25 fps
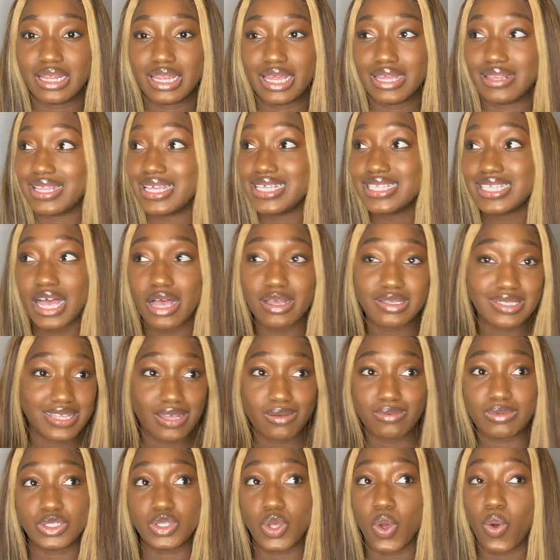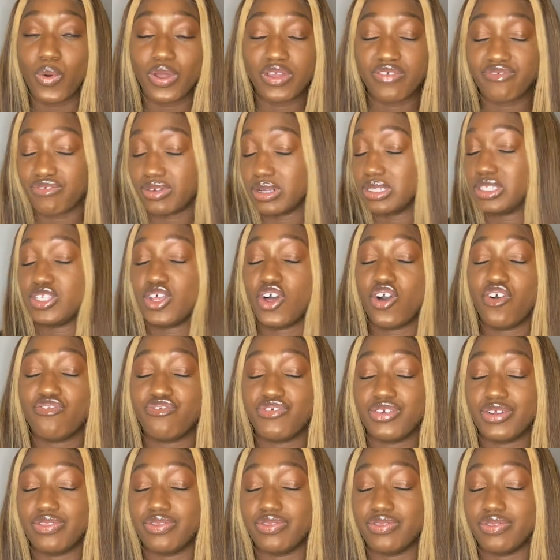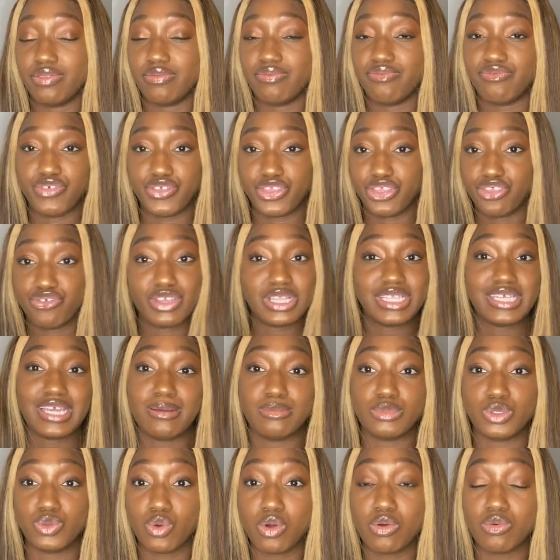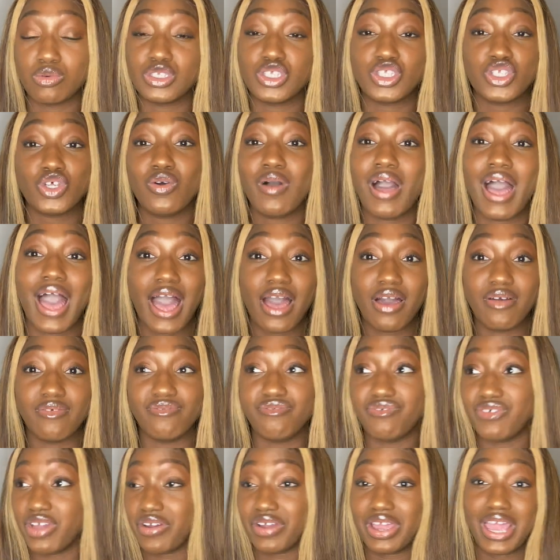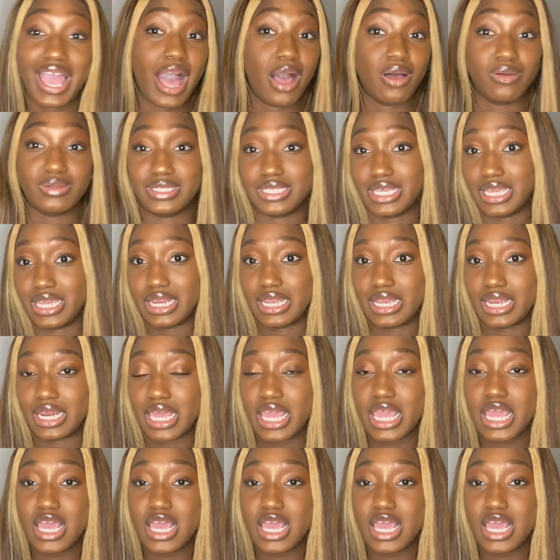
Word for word: Like this house that was going for sale for 3 times more was still very outdated.